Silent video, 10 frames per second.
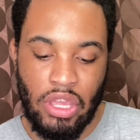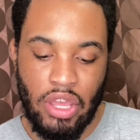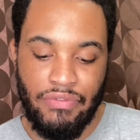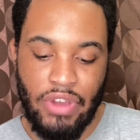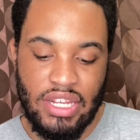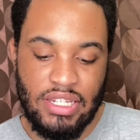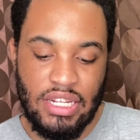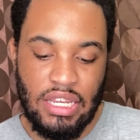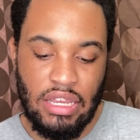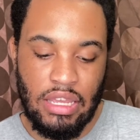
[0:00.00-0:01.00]

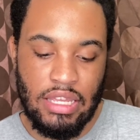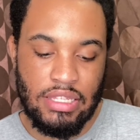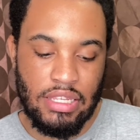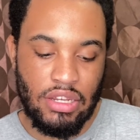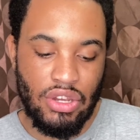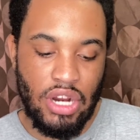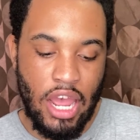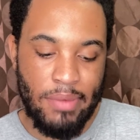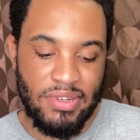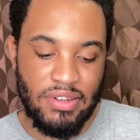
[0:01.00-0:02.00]
Investing is a good
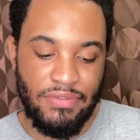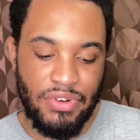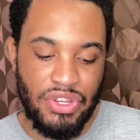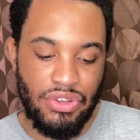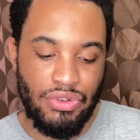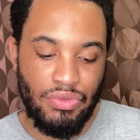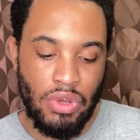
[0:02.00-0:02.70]
option for you.